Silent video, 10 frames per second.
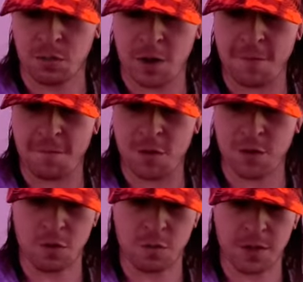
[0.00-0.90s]
I feel
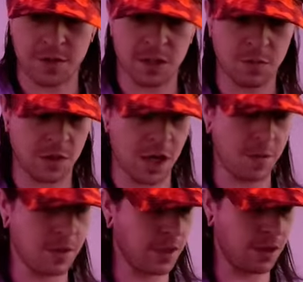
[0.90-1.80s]
you, but at the same time,
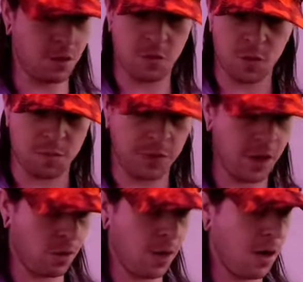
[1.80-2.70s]
it's like you're the one
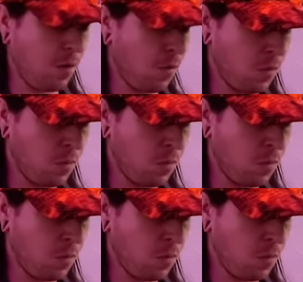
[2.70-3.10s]
playing around.